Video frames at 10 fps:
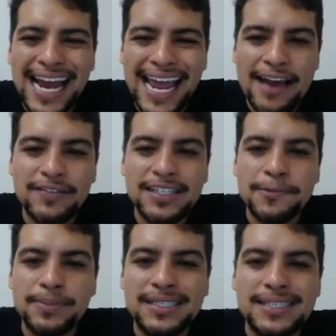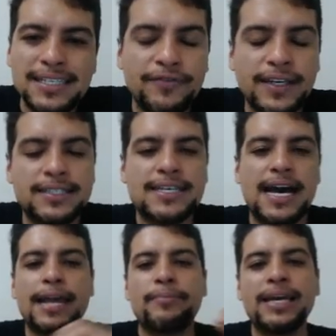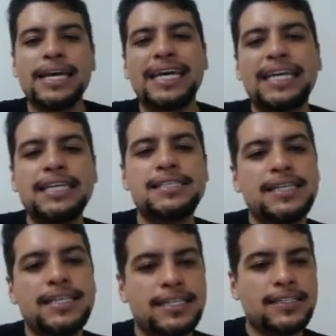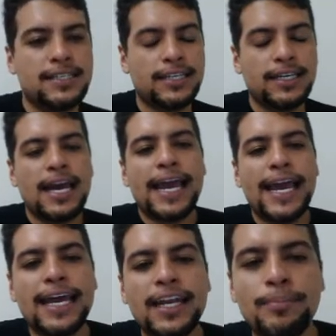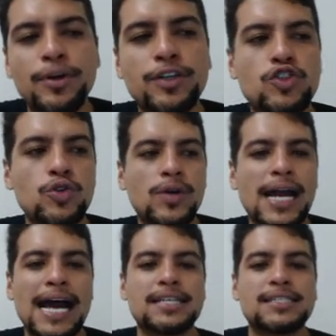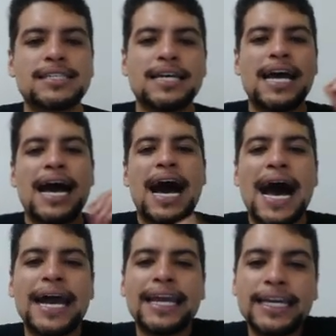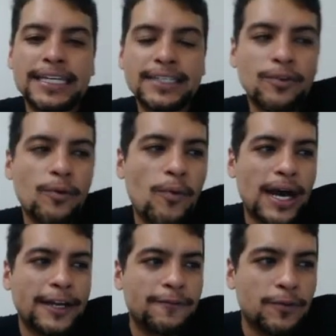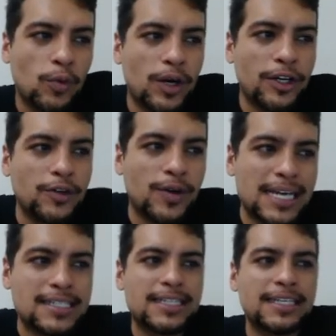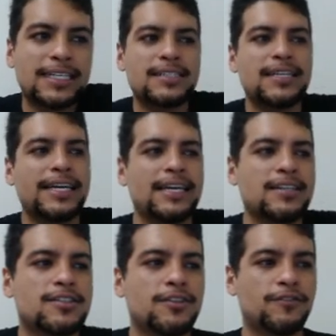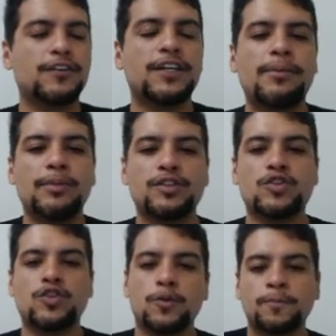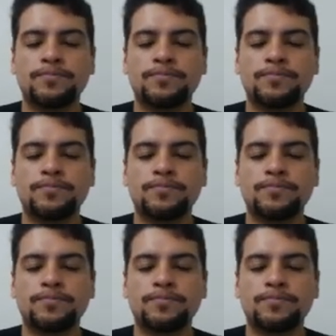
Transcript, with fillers: I have a specific time, easy, easy. And number two, guys, I what? What do you guys think is the answer for number two?